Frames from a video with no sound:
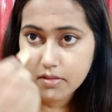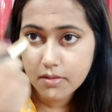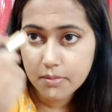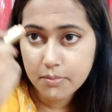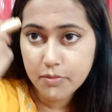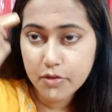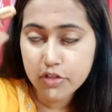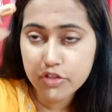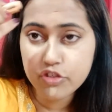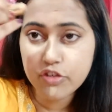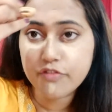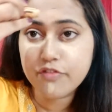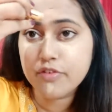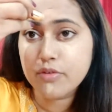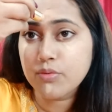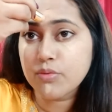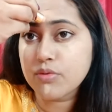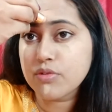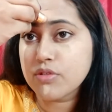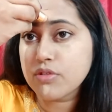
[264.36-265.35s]
Bridge of
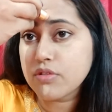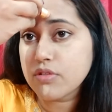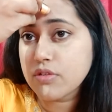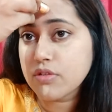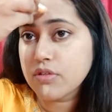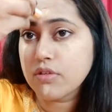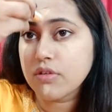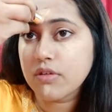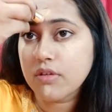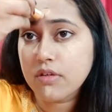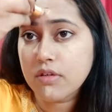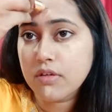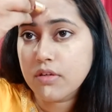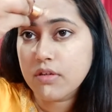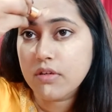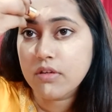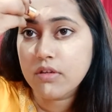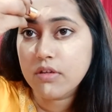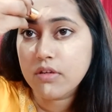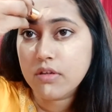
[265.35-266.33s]
nose
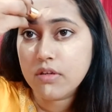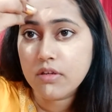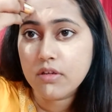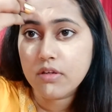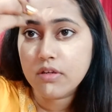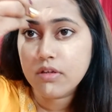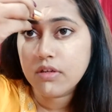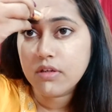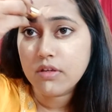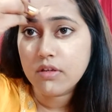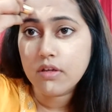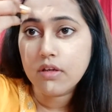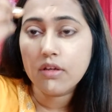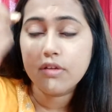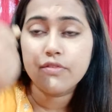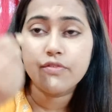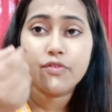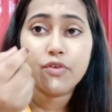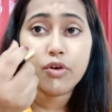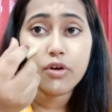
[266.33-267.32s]

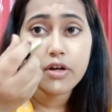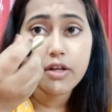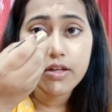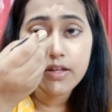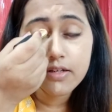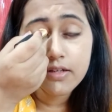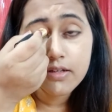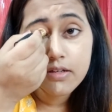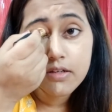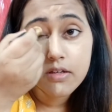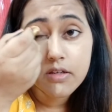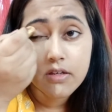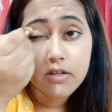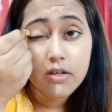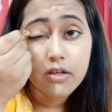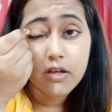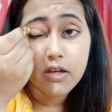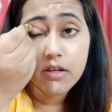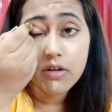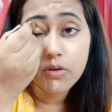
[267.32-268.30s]
and forehead,
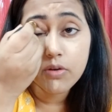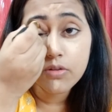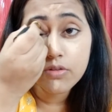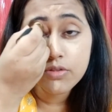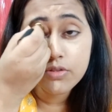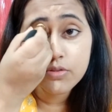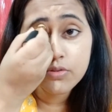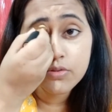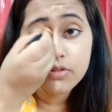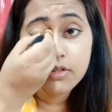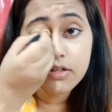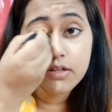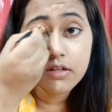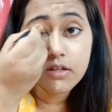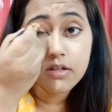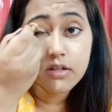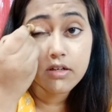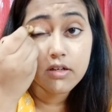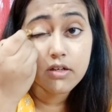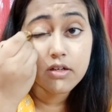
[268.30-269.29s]
and also
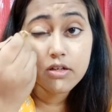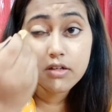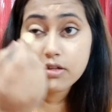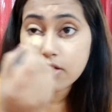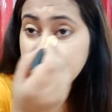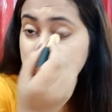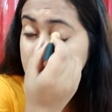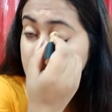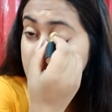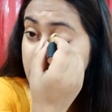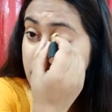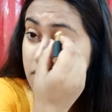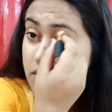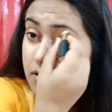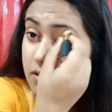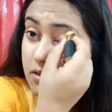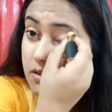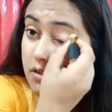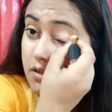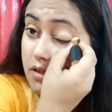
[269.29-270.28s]
the
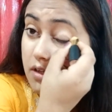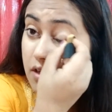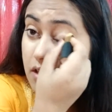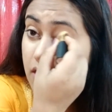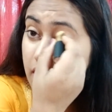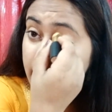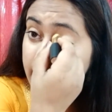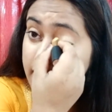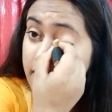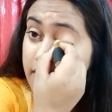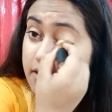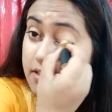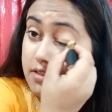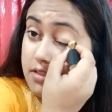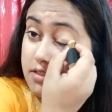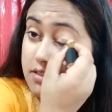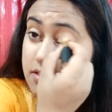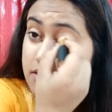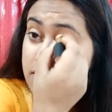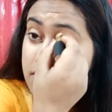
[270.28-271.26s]

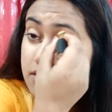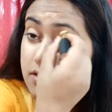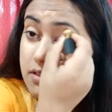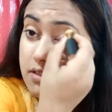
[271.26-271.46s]
eyelids,